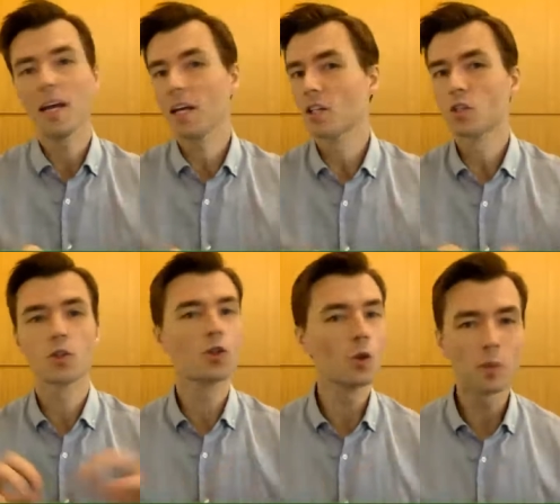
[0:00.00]

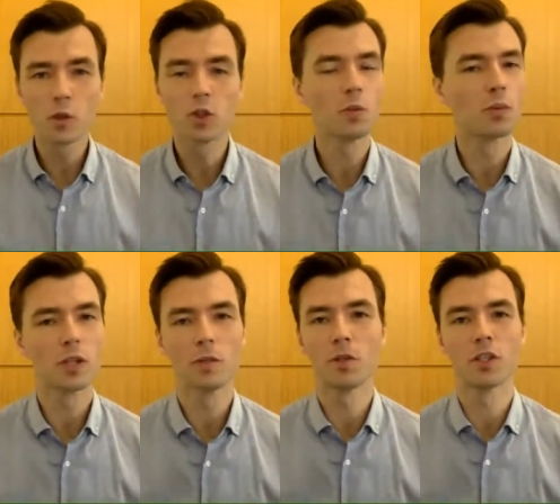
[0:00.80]
is super
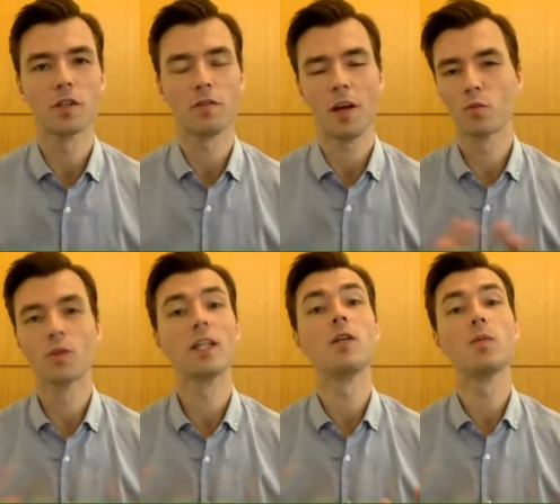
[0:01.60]
immersive
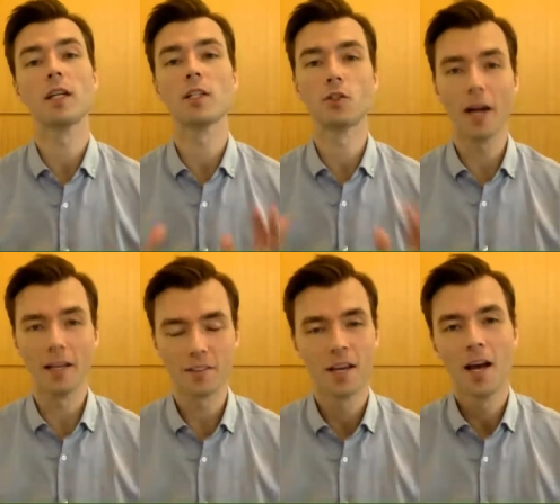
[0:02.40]
and really
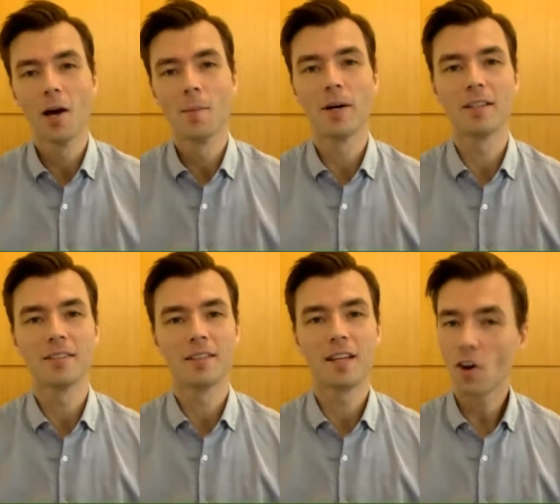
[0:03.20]
great.
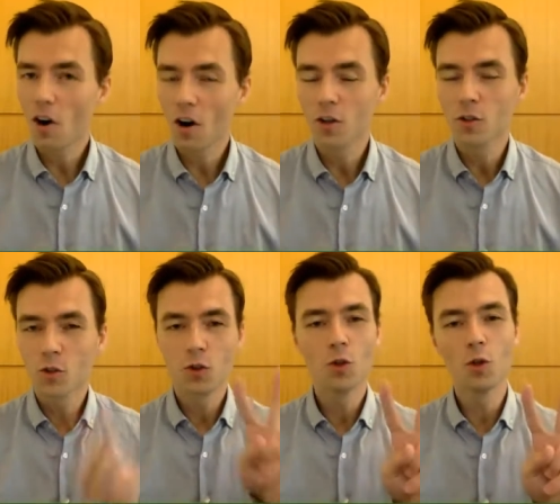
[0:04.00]
But there are
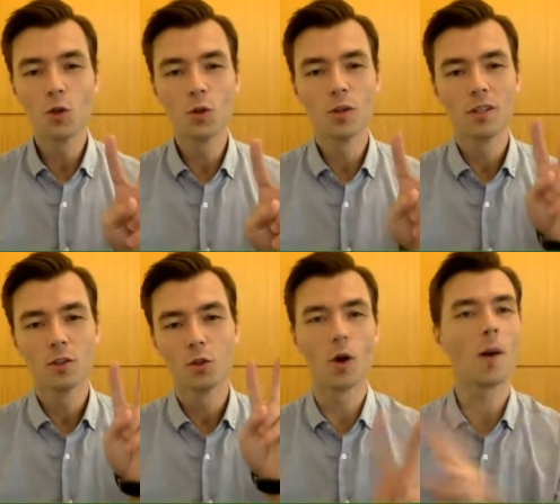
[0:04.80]
two
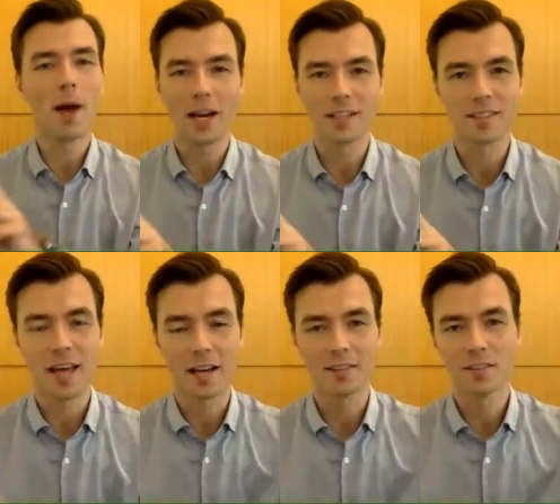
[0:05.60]
drawbacks to
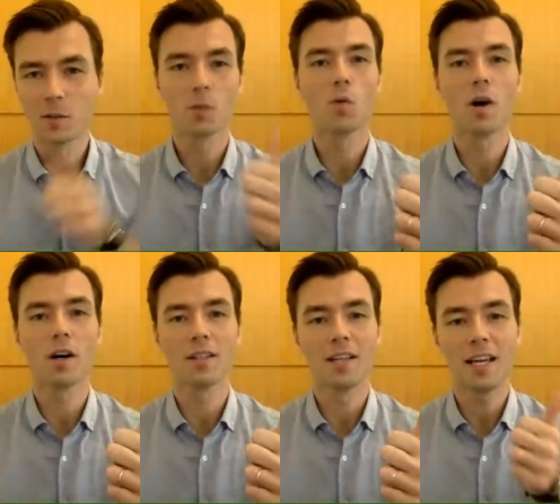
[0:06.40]
that. Number
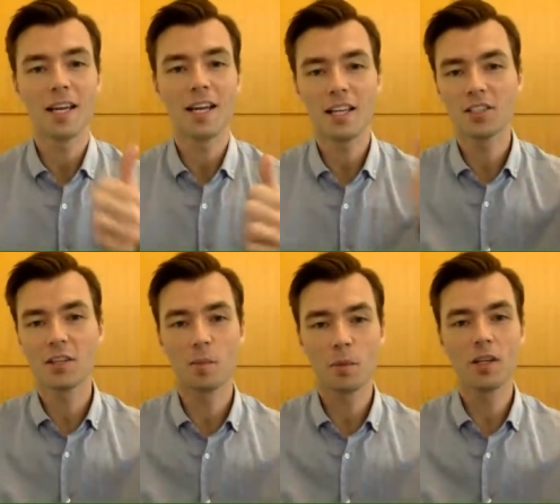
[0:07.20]
one, it is
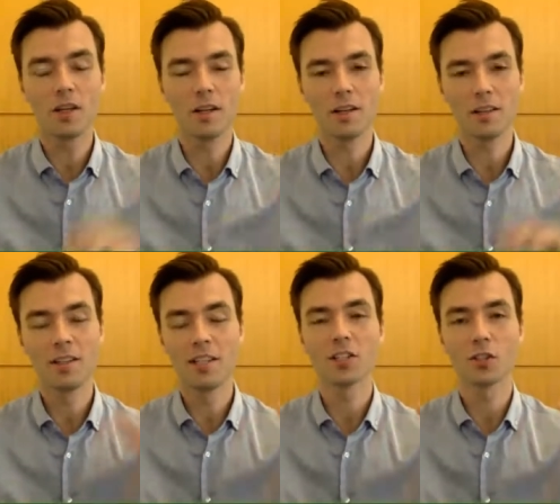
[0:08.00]
an
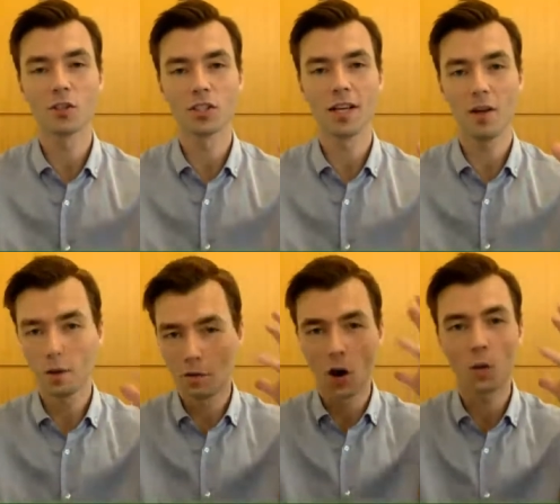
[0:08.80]
additional set
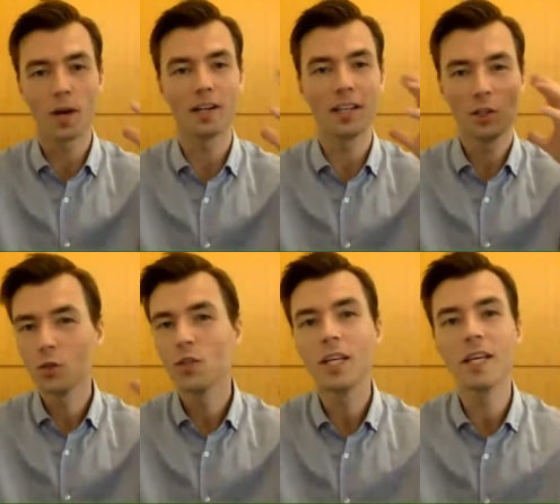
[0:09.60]
of hardware that
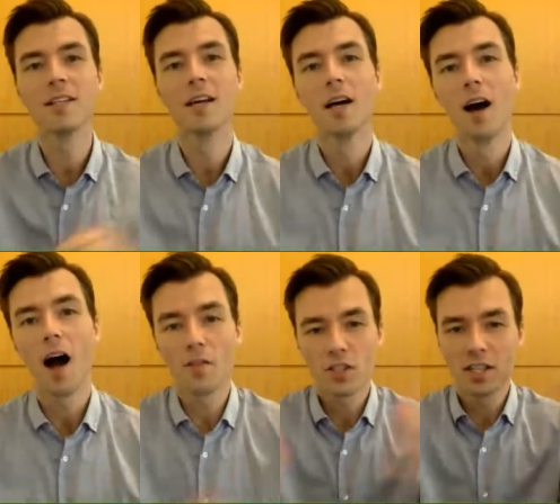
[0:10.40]
you need,
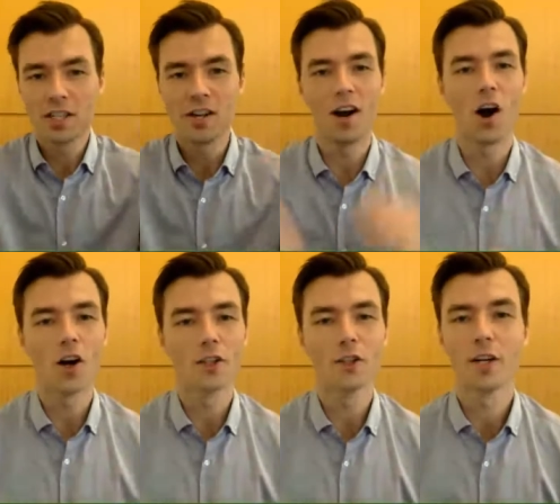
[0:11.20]
obviously,
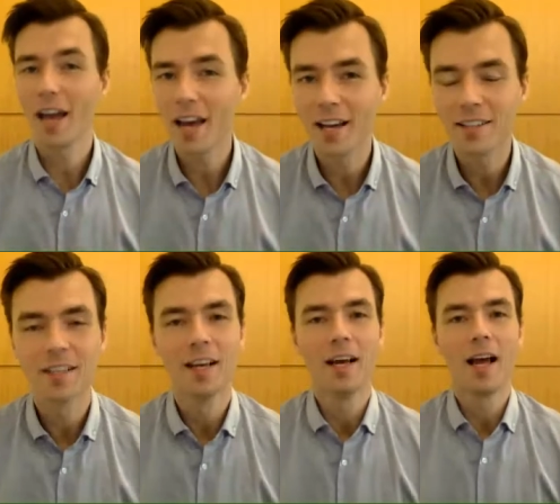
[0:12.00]
on your
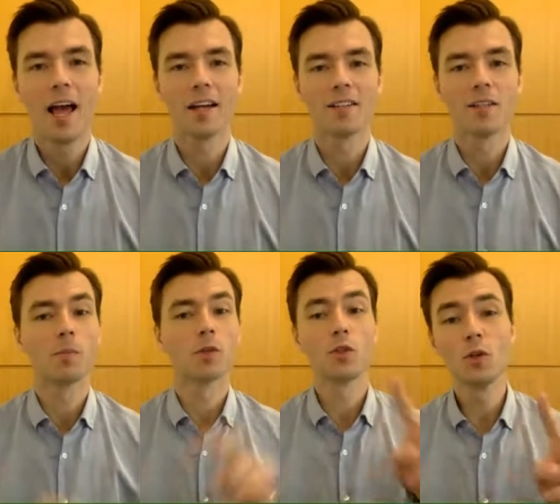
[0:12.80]
head. And
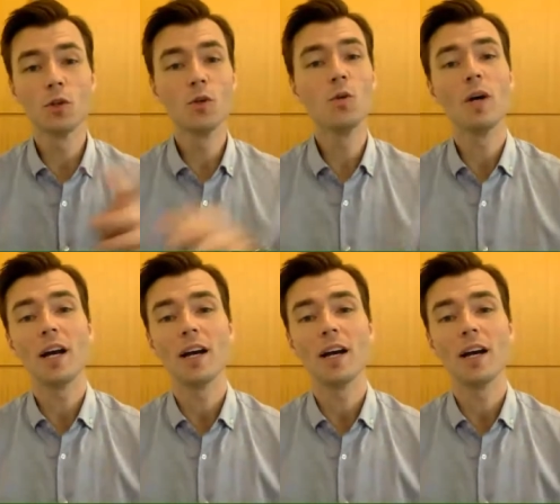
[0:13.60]
number two,